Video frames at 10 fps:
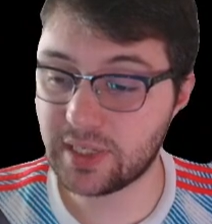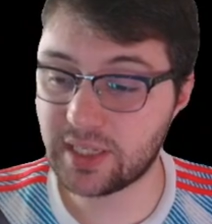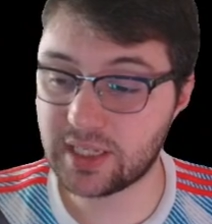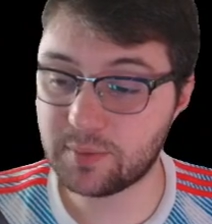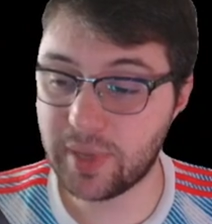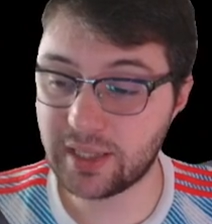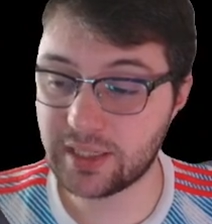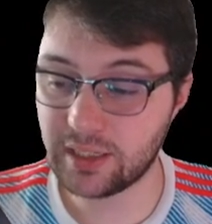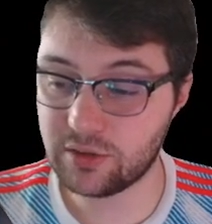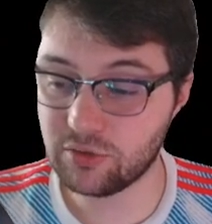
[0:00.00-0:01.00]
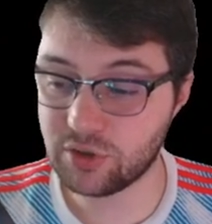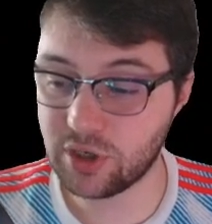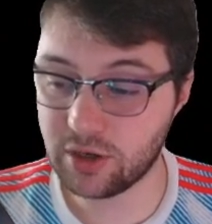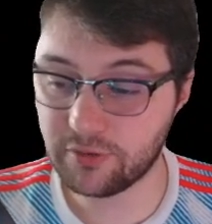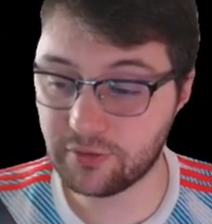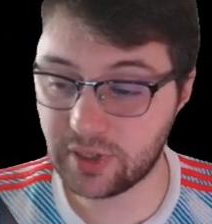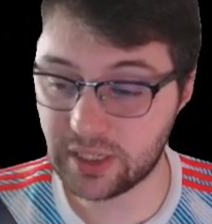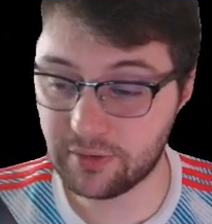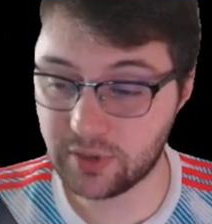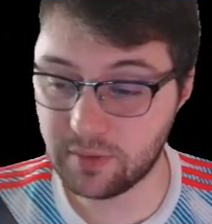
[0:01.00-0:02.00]
is expecting DualShock 3
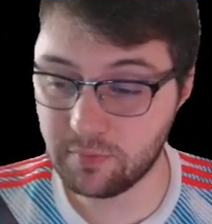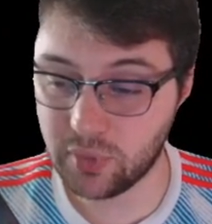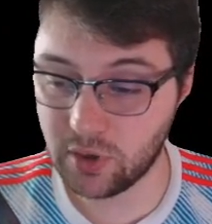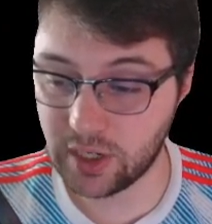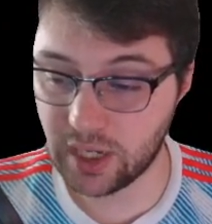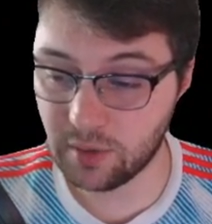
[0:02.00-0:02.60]
level input, and at the